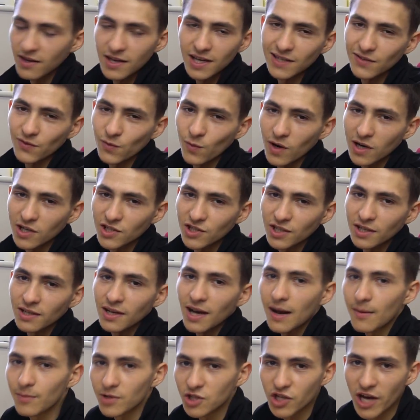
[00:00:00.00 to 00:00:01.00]
you guys for watching.
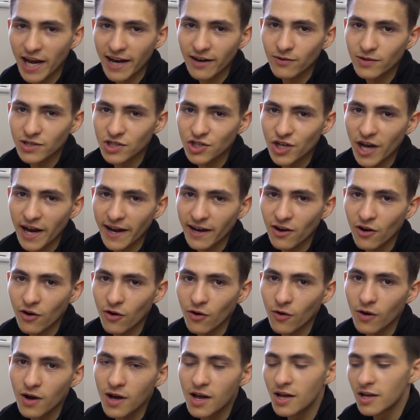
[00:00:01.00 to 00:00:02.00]
I've been Jack Riss, Jack
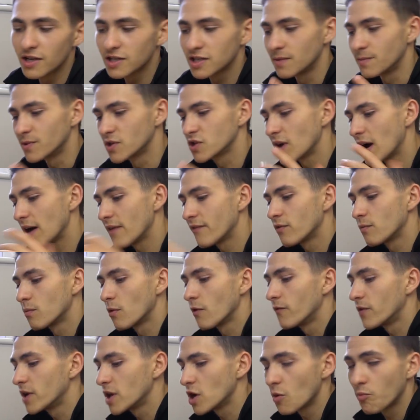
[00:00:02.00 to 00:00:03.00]
Cole. Subscribe for
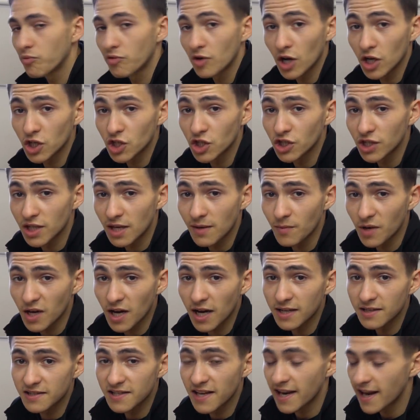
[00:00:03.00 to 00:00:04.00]
more video production themed
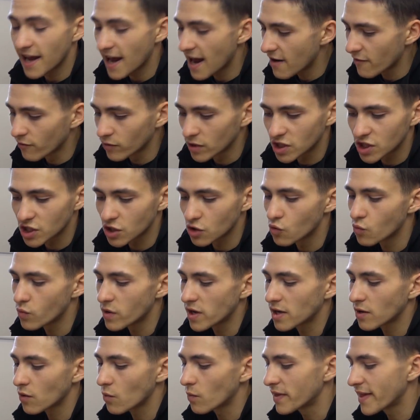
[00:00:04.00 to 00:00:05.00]
content every single
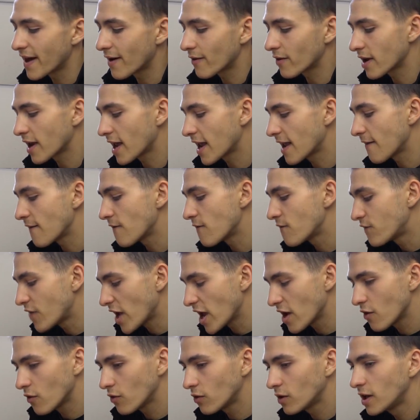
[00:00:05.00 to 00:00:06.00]
week without a
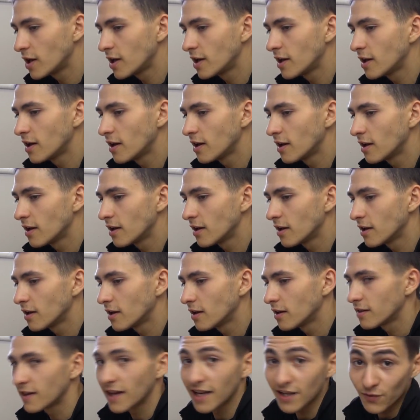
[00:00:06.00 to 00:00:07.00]
fail.
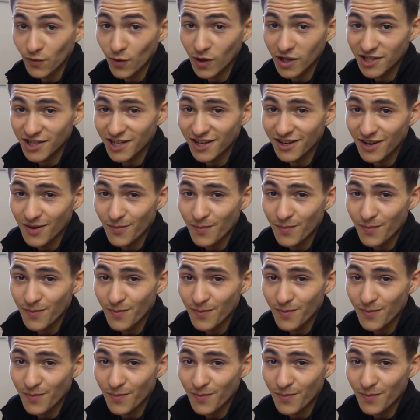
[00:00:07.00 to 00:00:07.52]
Thanks for watching and